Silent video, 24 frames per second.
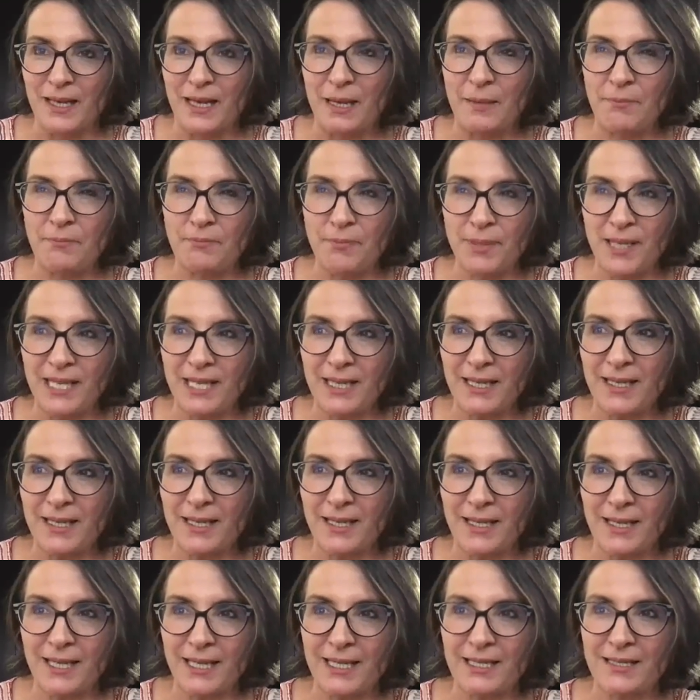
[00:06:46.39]
and being
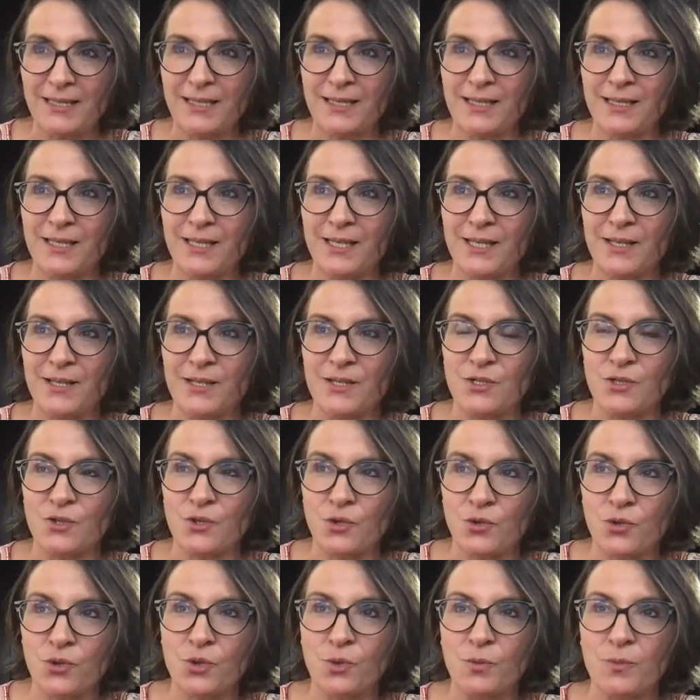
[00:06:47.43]
connected to this
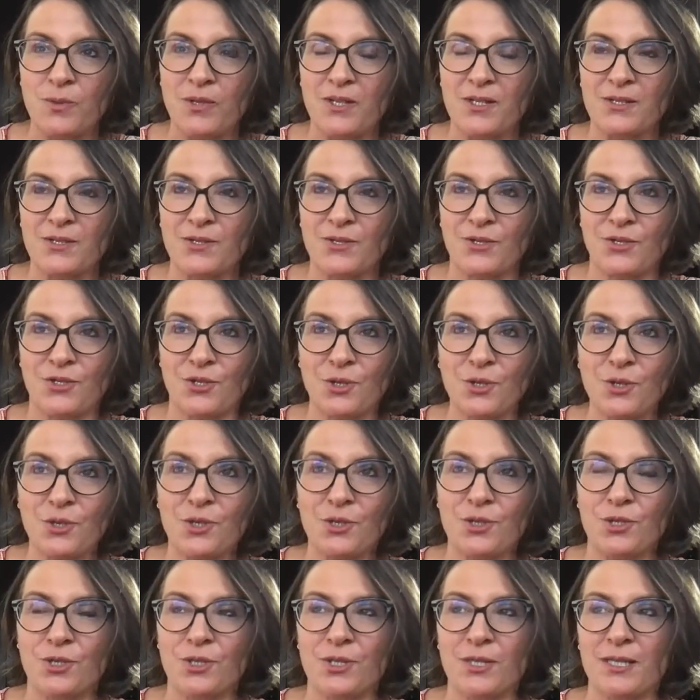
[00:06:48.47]
group, this
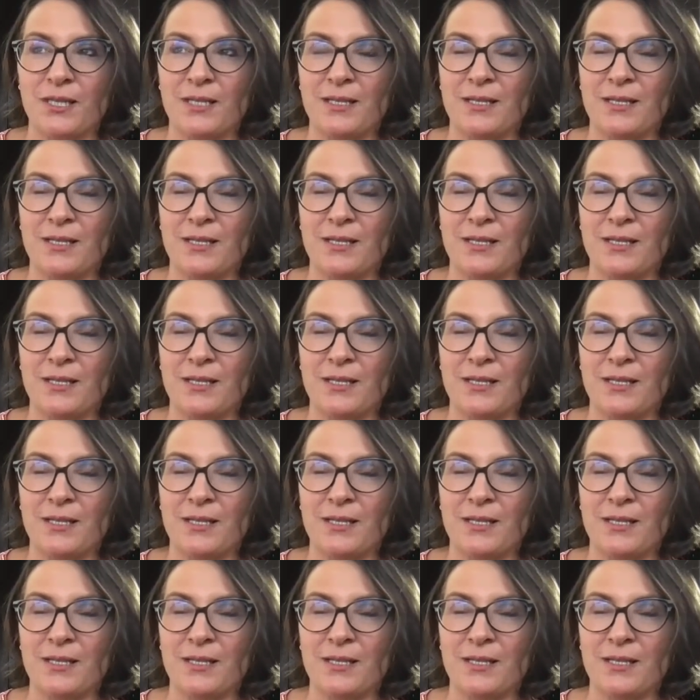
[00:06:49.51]
church,